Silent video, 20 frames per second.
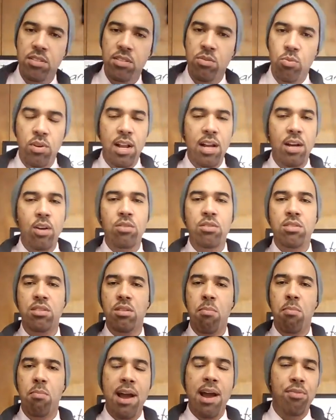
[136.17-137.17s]
you, when I go to the
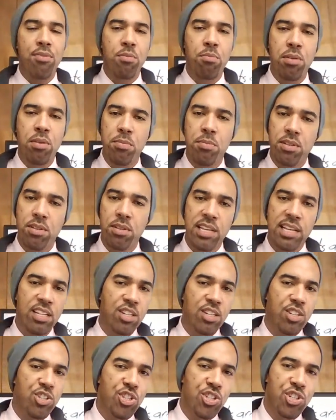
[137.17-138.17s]
bathroom, people are taking
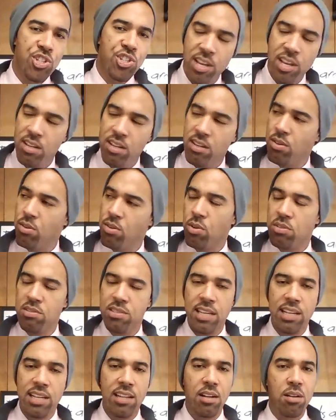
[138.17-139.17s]
a shit, dude, or
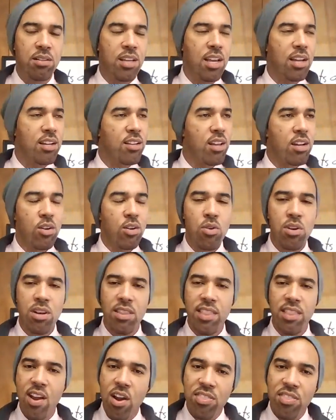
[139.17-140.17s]
taking a they, they're,
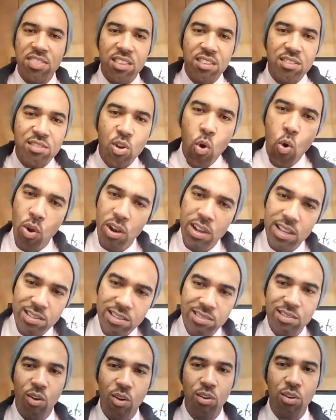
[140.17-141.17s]
they're at the toilet
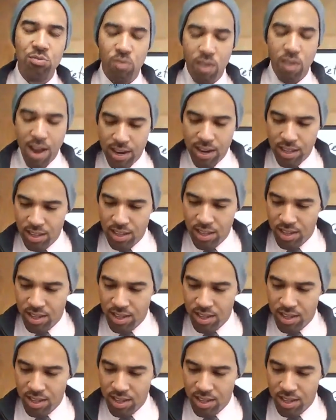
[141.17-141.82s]
stalls, Ronnie,